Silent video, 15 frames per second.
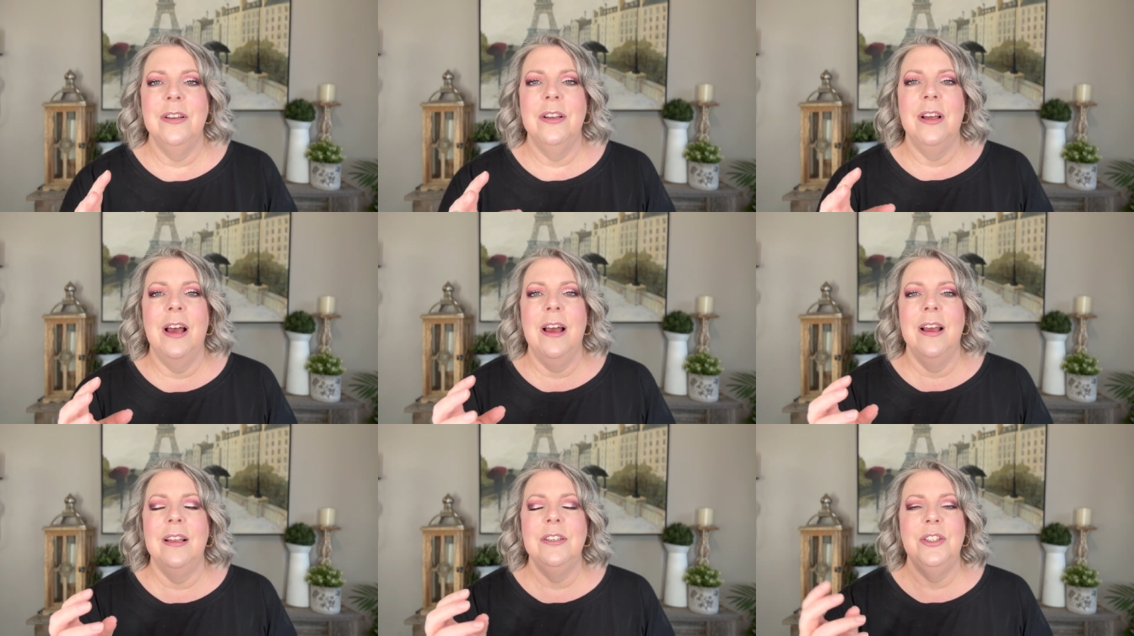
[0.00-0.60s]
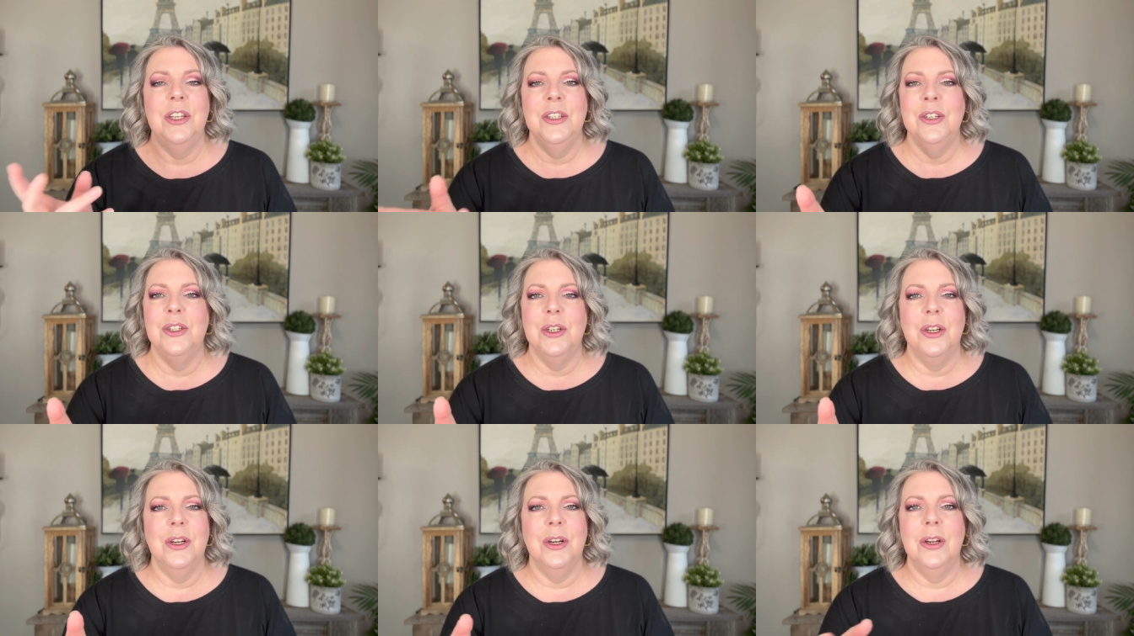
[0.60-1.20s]
uh,
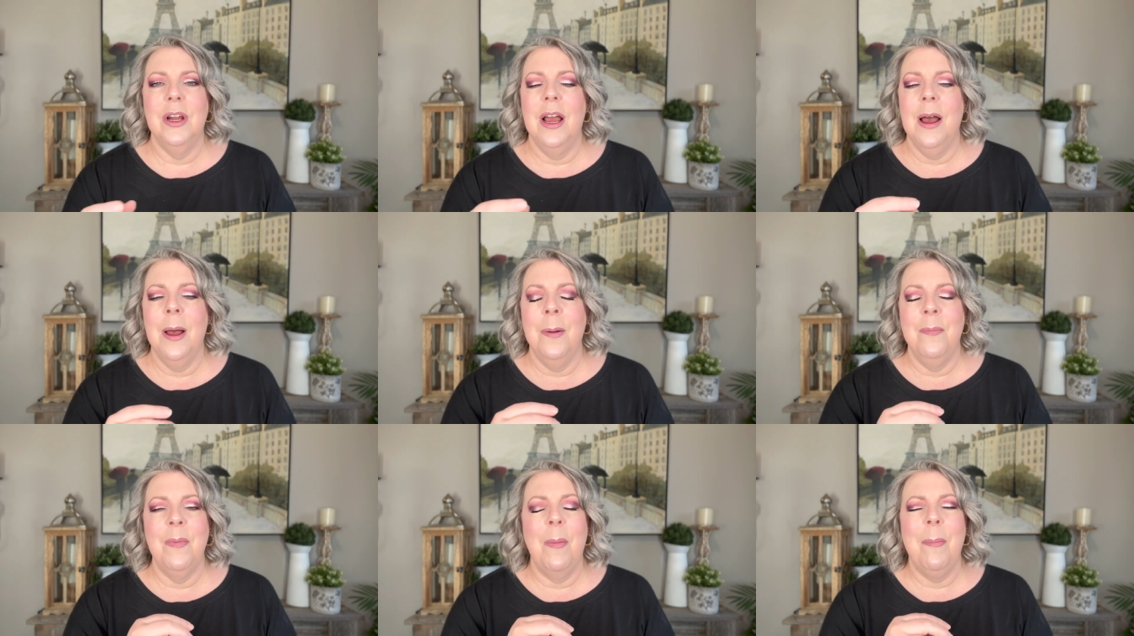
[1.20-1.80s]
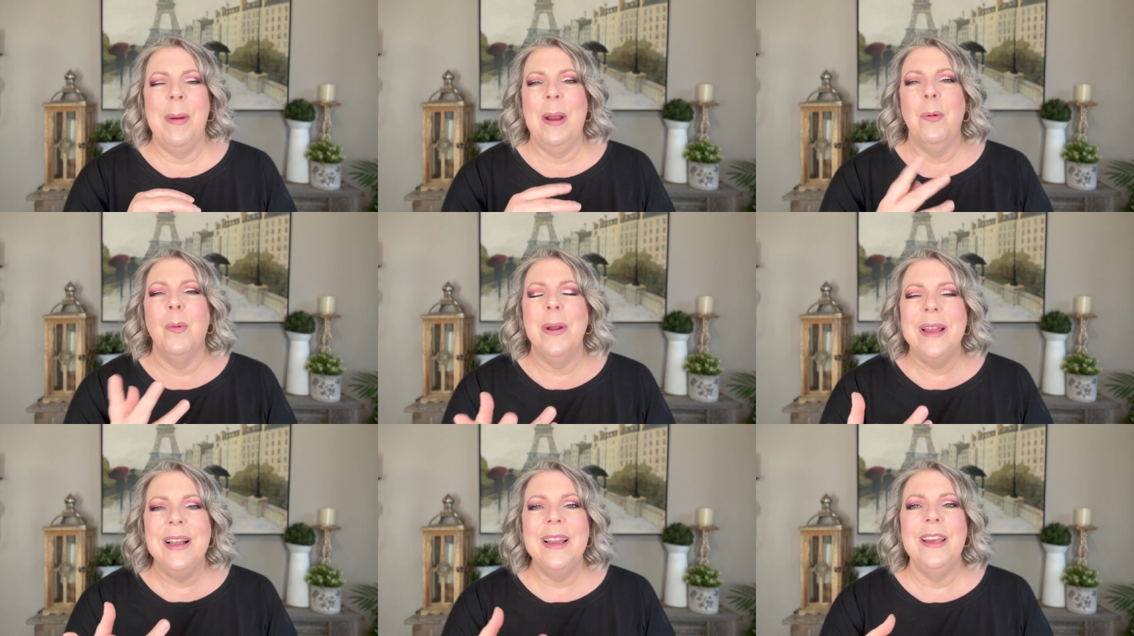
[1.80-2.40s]
ginger, um, but
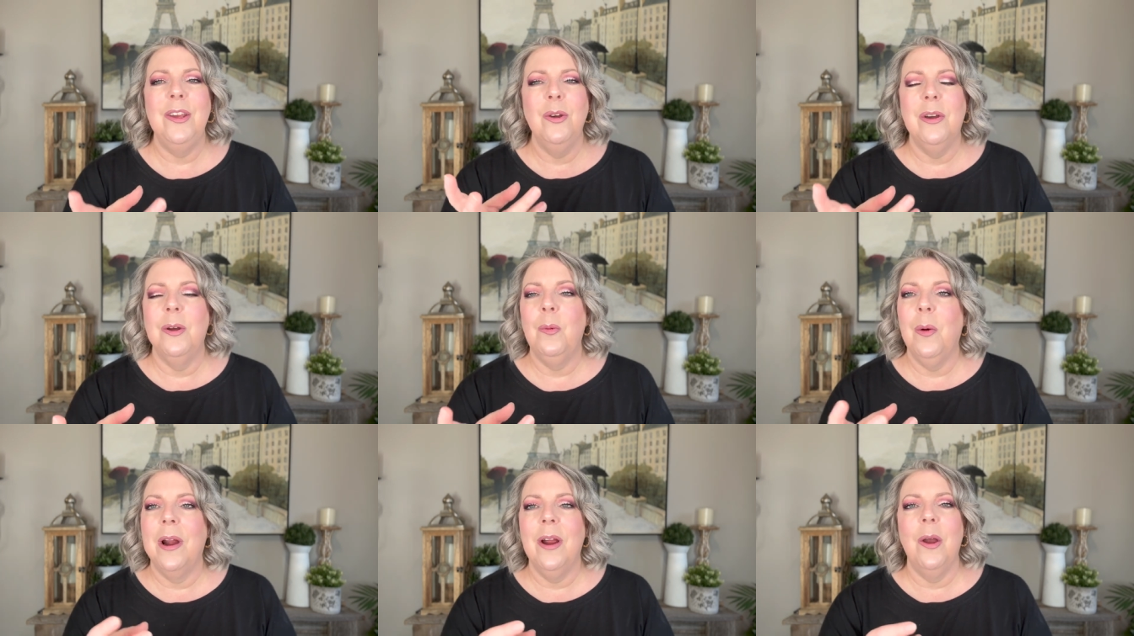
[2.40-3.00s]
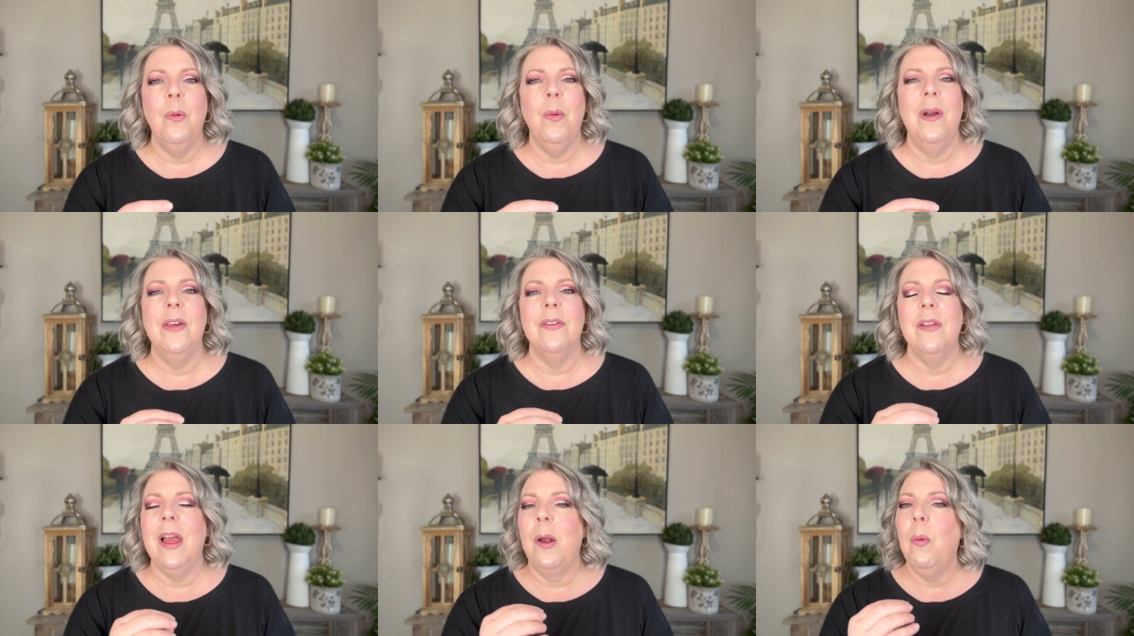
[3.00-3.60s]
really you could wear it
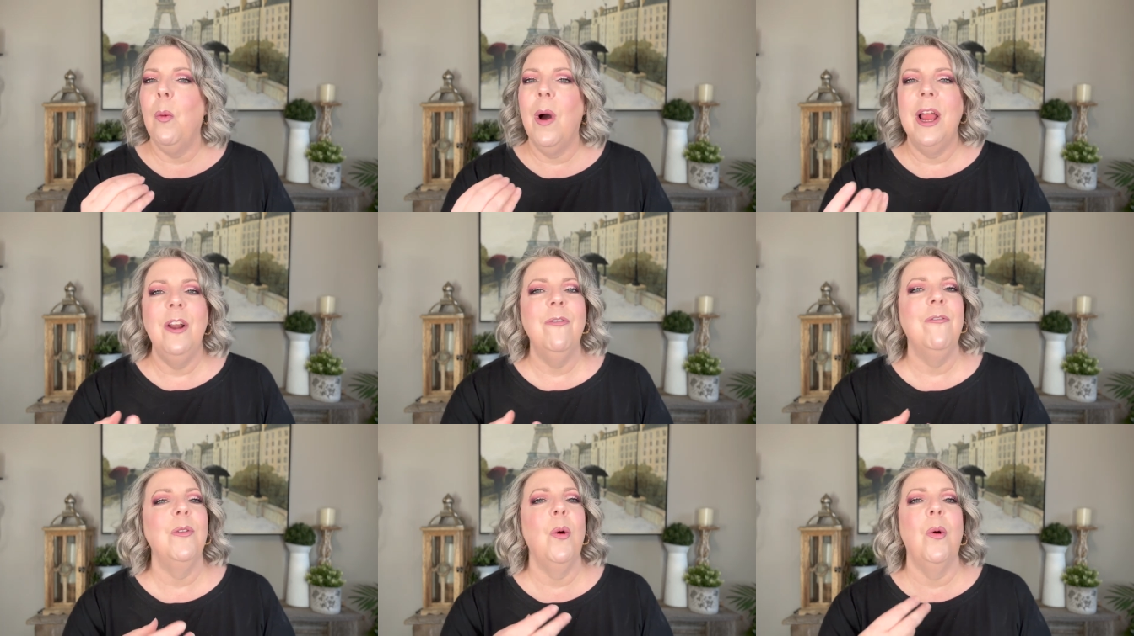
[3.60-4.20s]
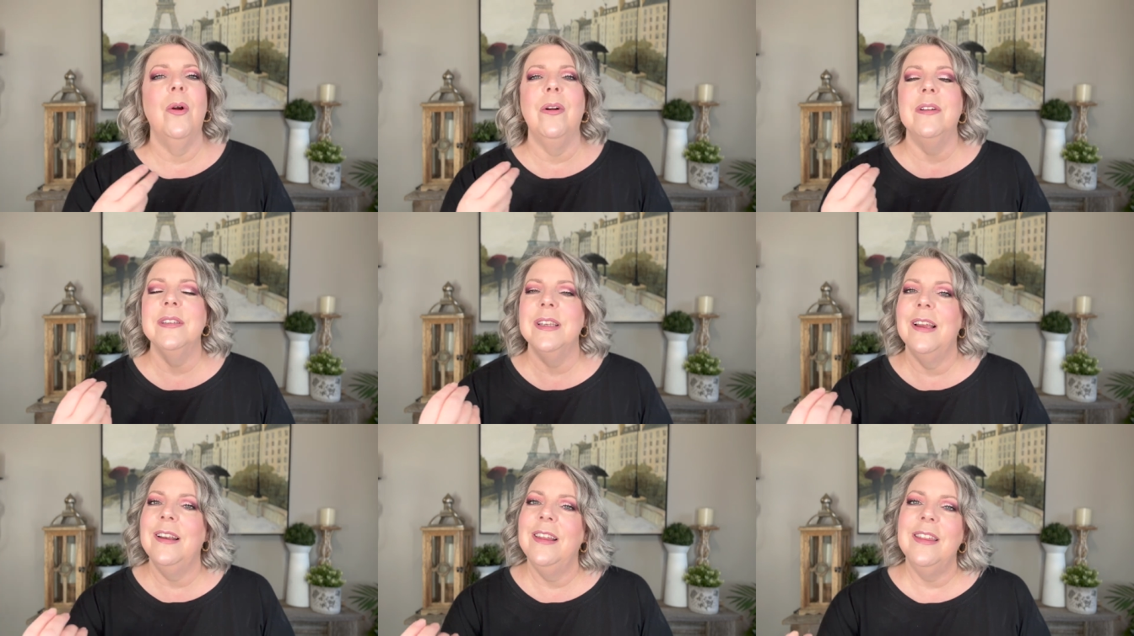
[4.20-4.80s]
with like white florals,
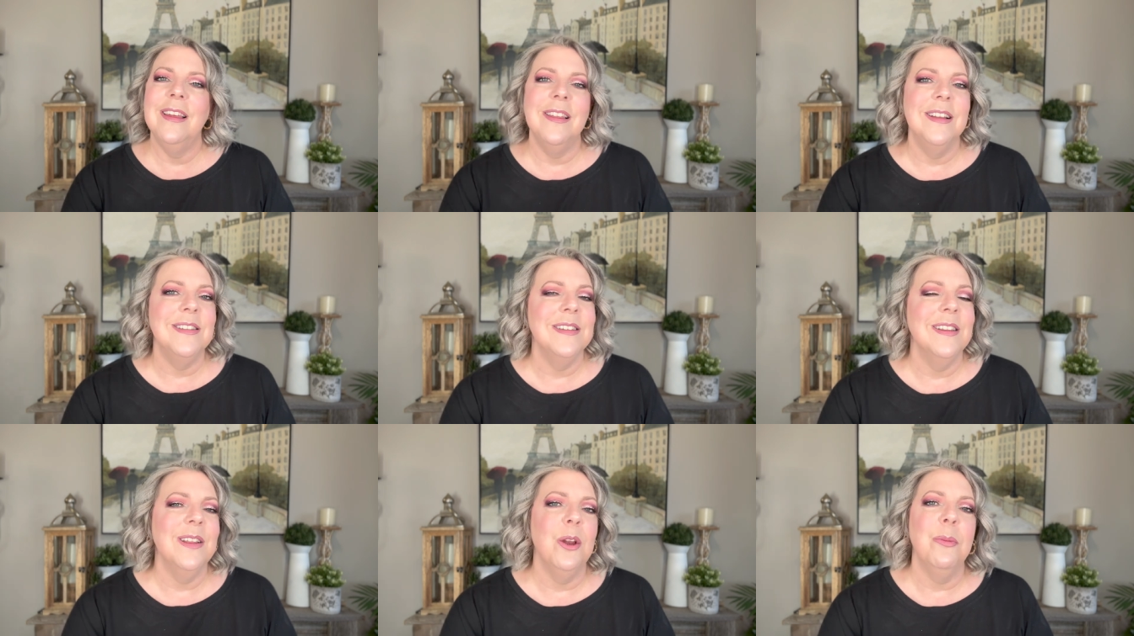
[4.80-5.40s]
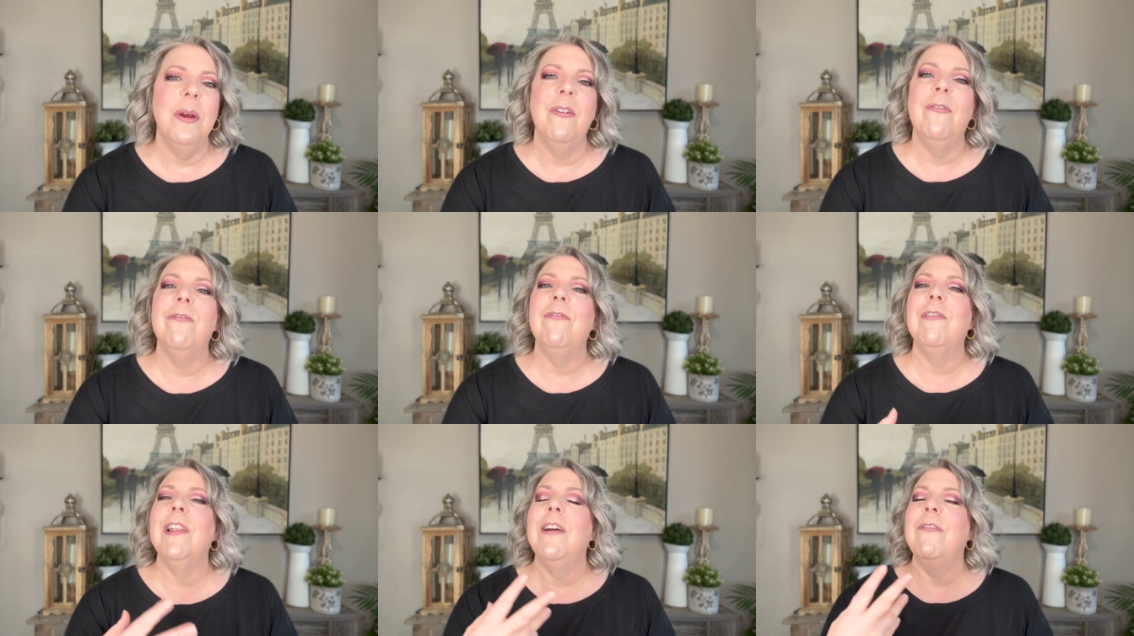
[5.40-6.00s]
anything that's a little bit
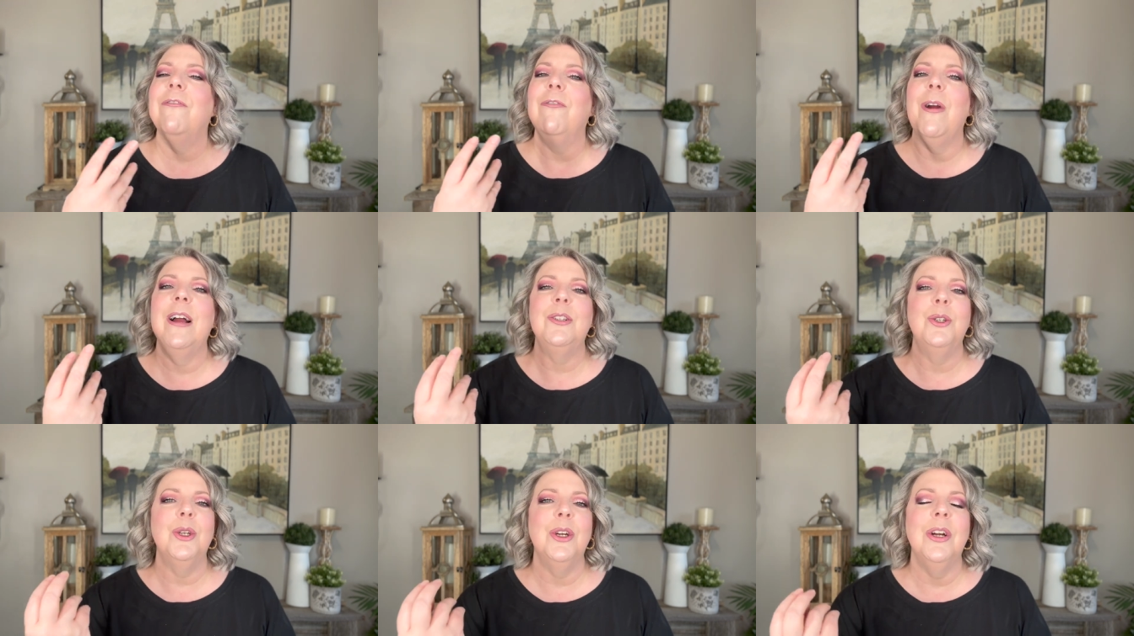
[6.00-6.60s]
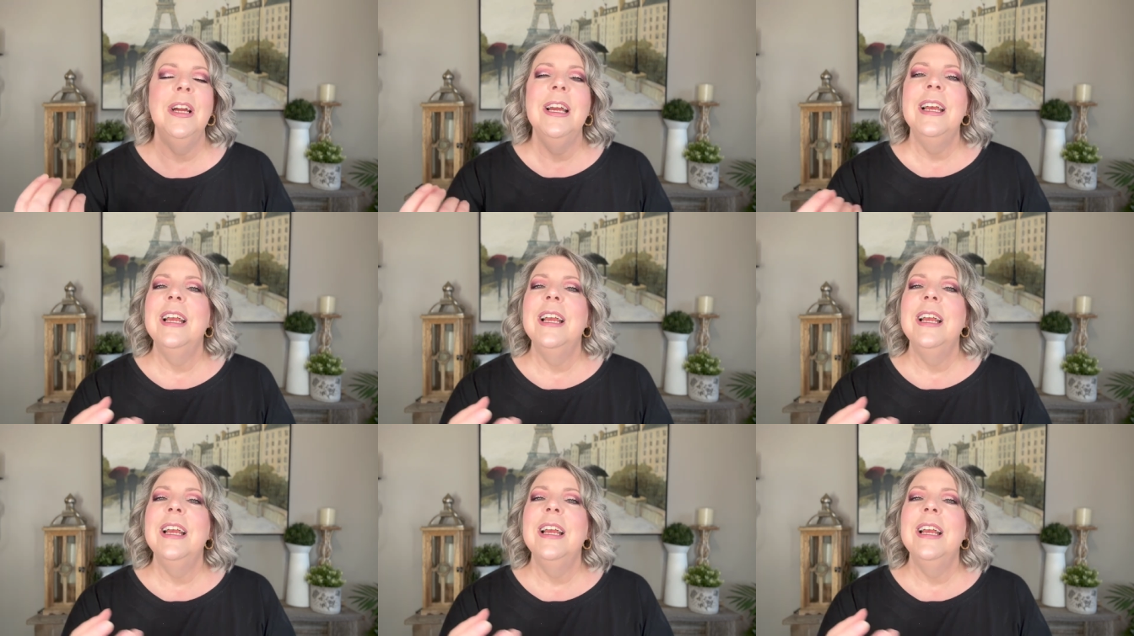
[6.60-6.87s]
fresher,